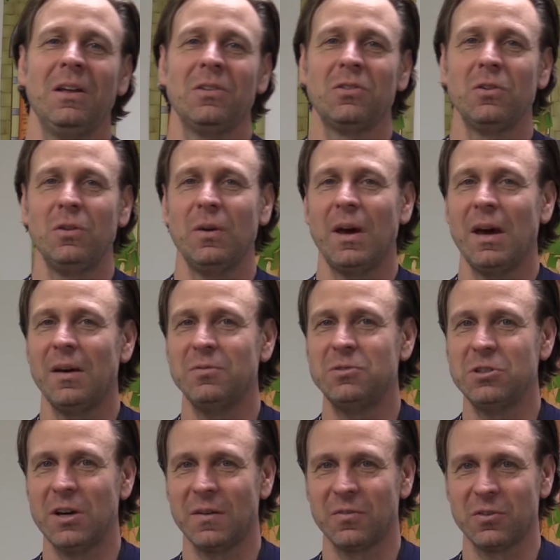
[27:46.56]
So you have
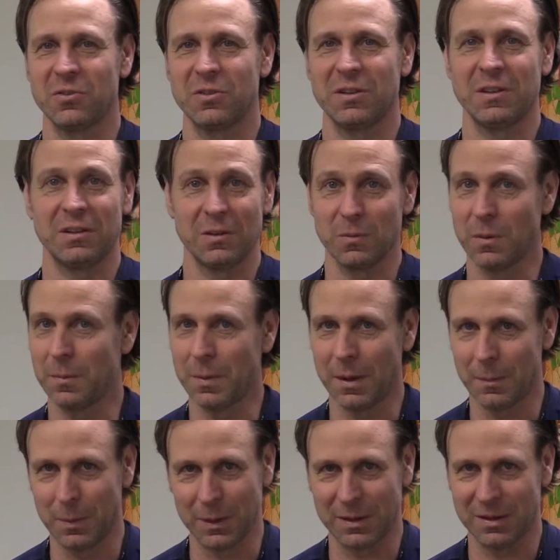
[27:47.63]
Jefferson and the
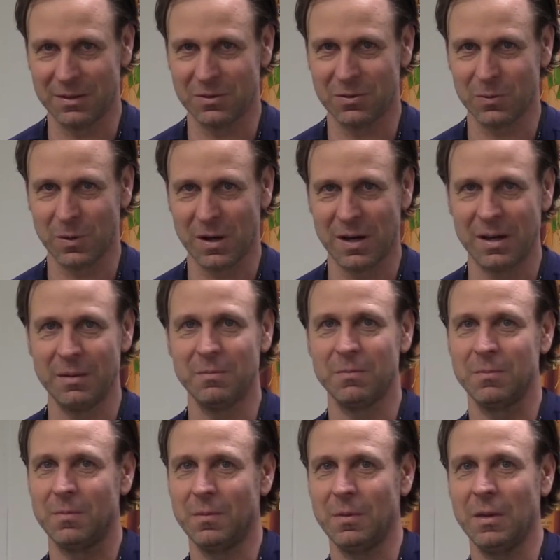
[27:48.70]
Republicans, right?
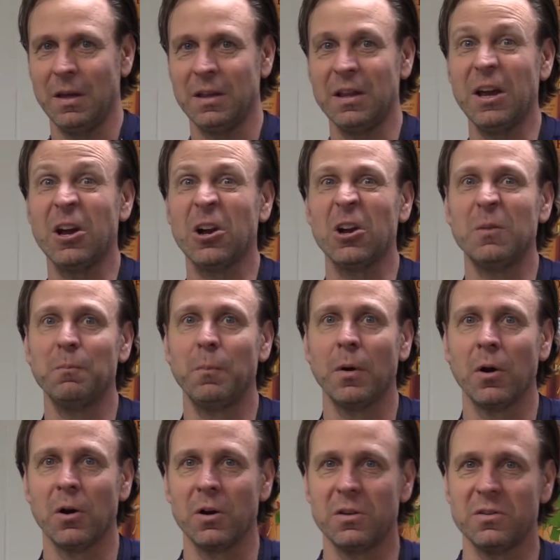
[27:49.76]
And Aaron
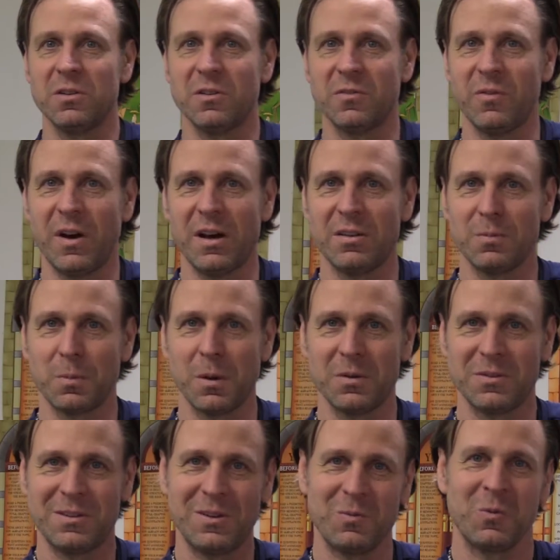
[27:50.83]
Burr is his vice
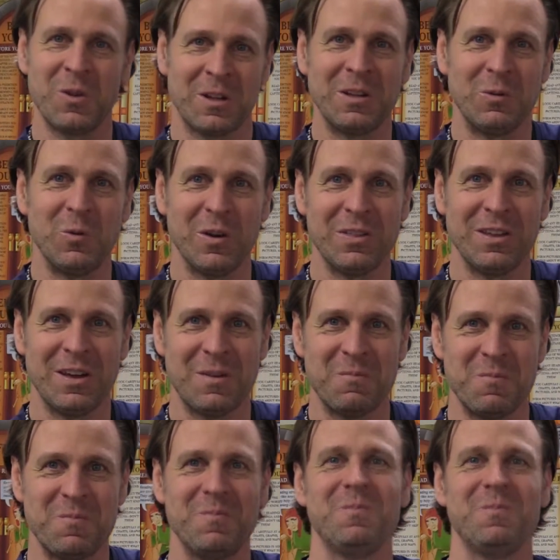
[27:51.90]
president running with him.